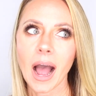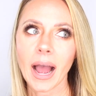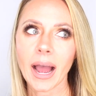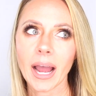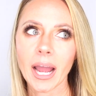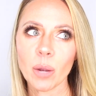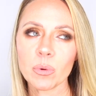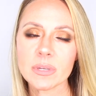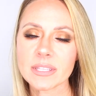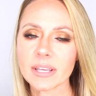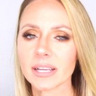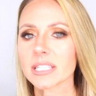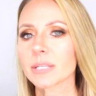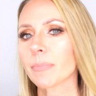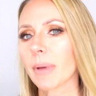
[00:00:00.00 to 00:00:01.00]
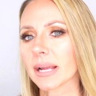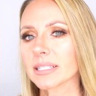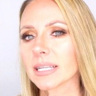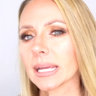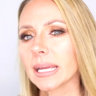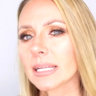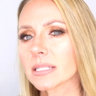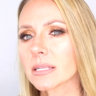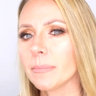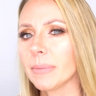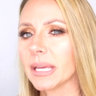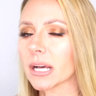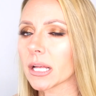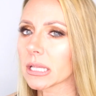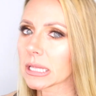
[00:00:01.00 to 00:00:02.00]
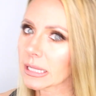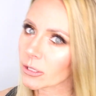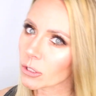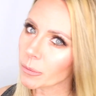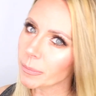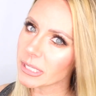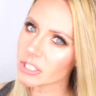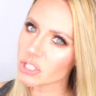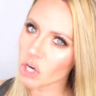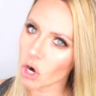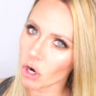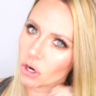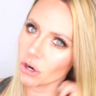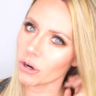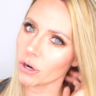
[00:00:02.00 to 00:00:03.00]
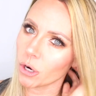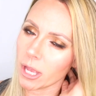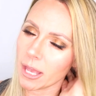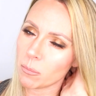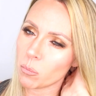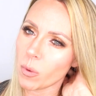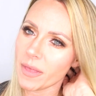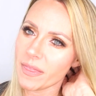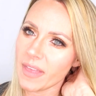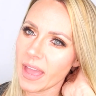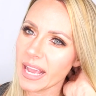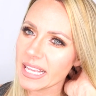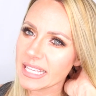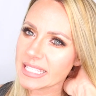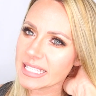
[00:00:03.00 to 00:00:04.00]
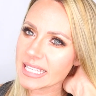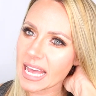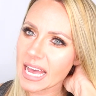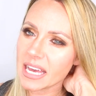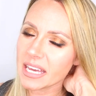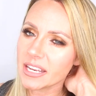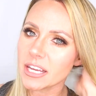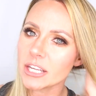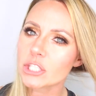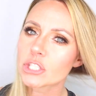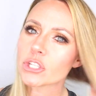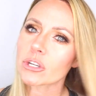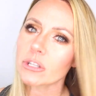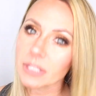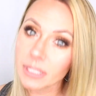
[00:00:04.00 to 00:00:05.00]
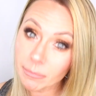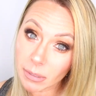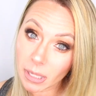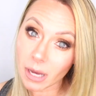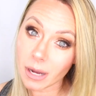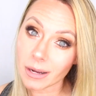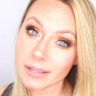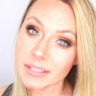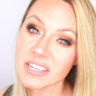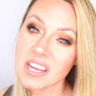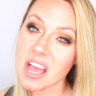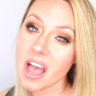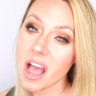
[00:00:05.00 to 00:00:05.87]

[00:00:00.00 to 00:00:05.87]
I was expecting it to be a little bit darker, and when they said dirty blonde,